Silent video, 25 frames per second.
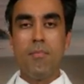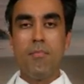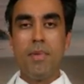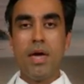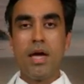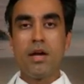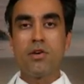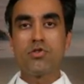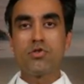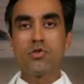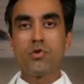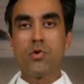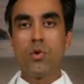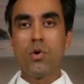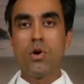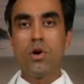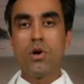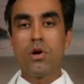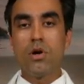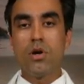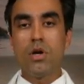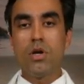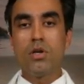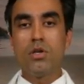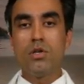Make
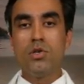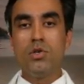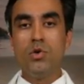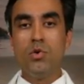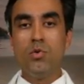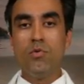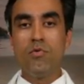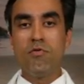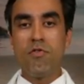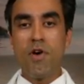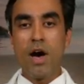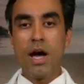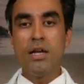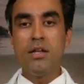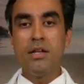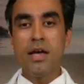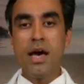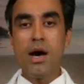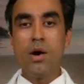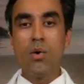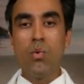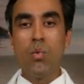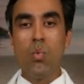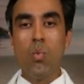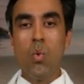sure you find
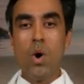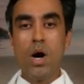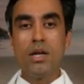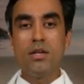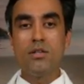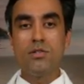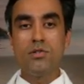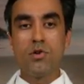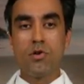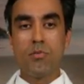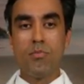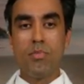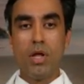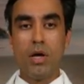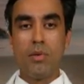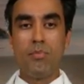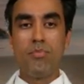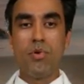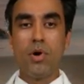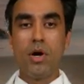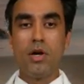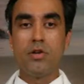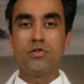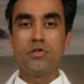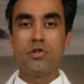out what is your
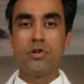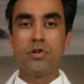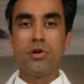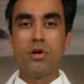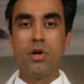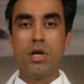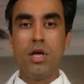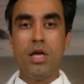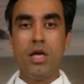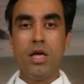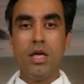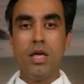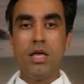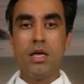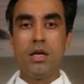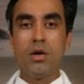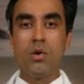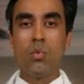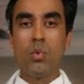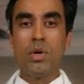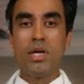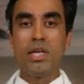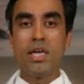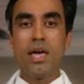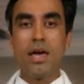blood pressure.
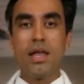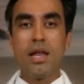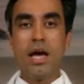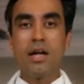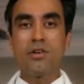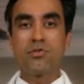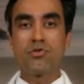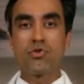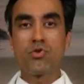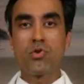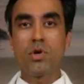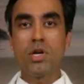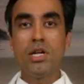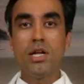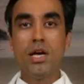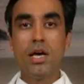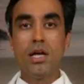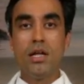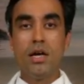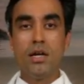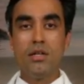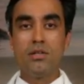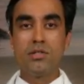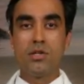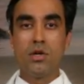We cannot treat
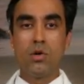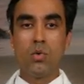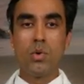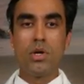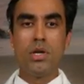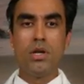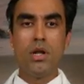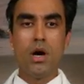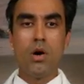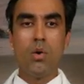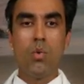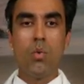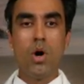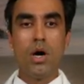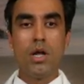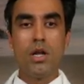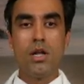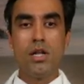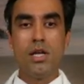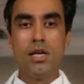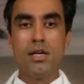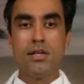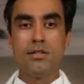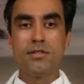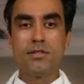it until we know what
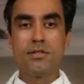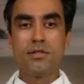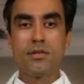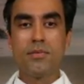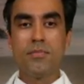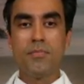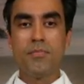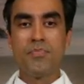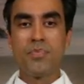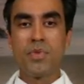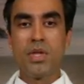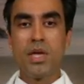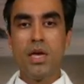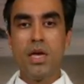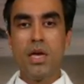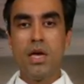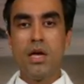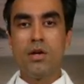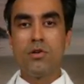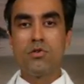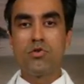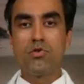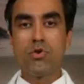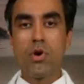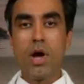it is.
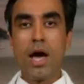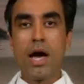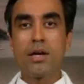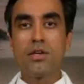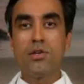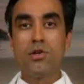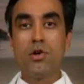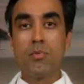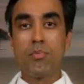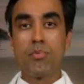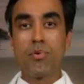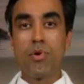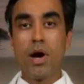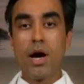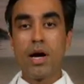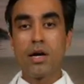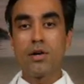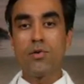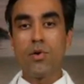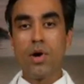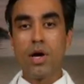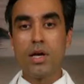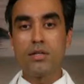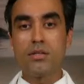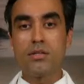Track your
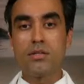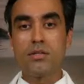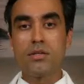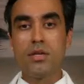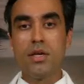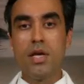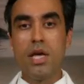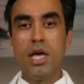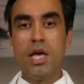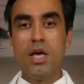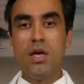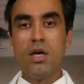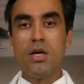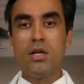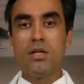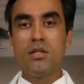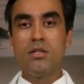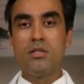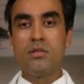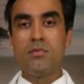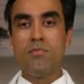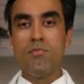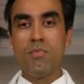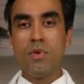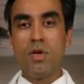progress.
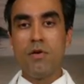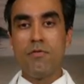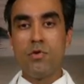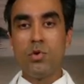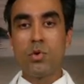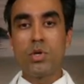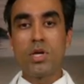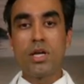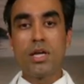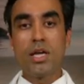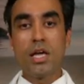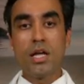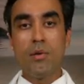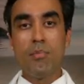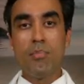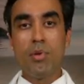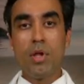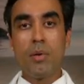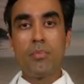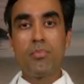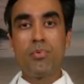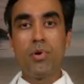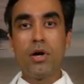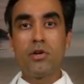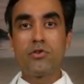If you can get a
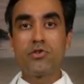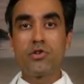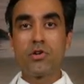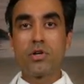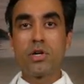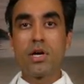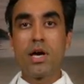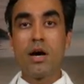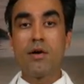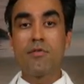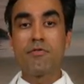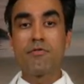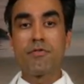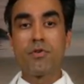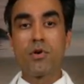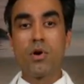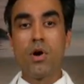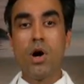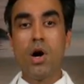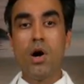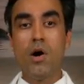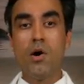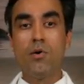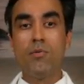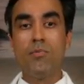blood pressure cuff
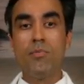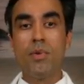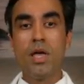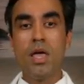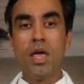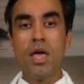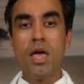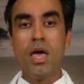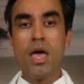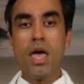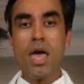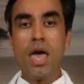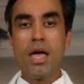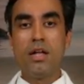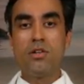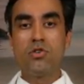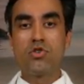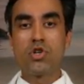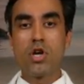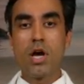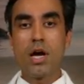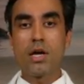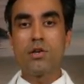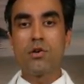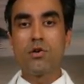for home
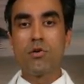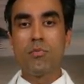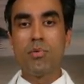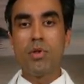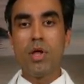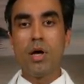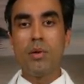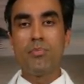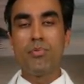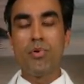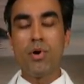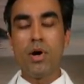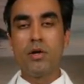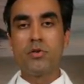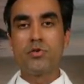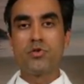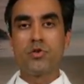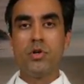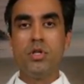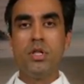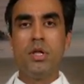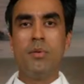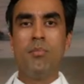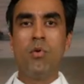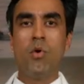and check your blood
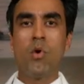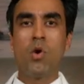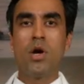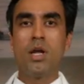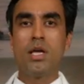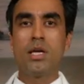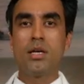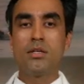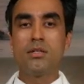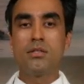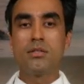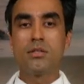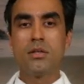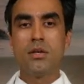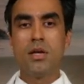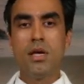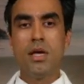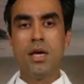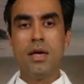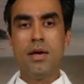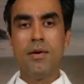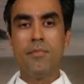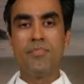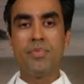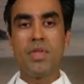pressure in the mornings
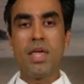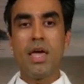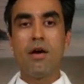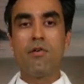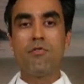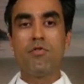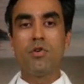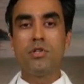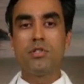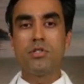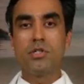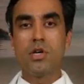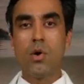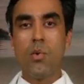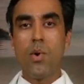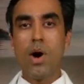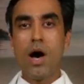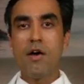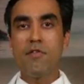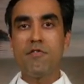every so